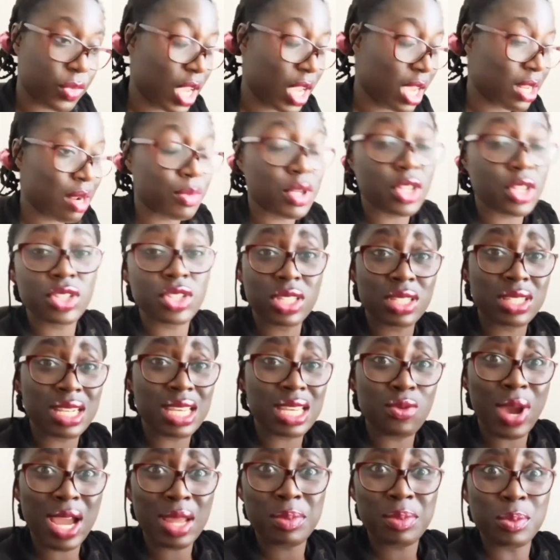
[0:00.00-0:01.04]
And I'm not just
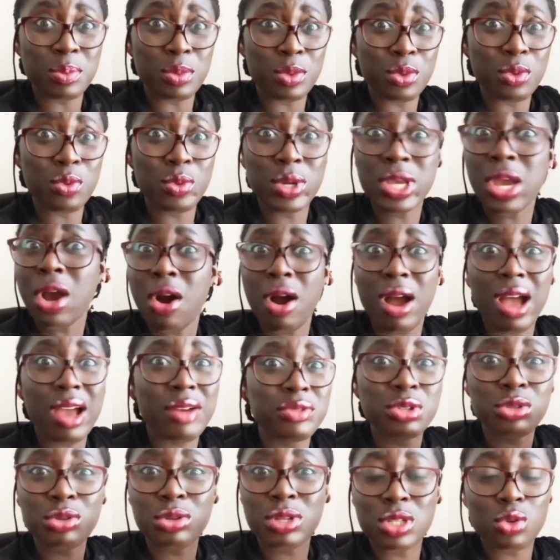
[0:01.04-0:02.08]
saying white people, we all have
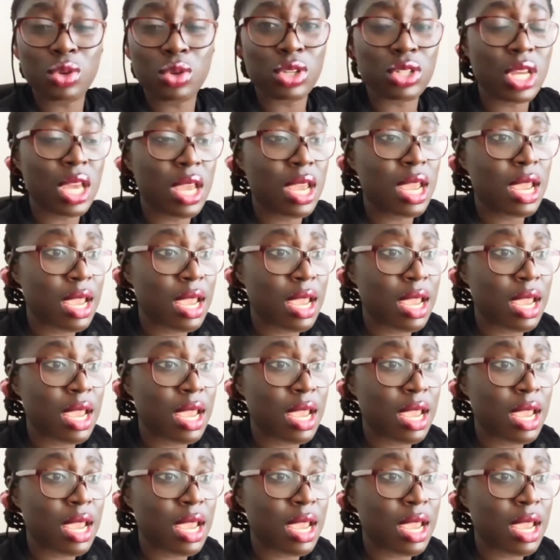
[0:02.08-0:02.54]
to do this because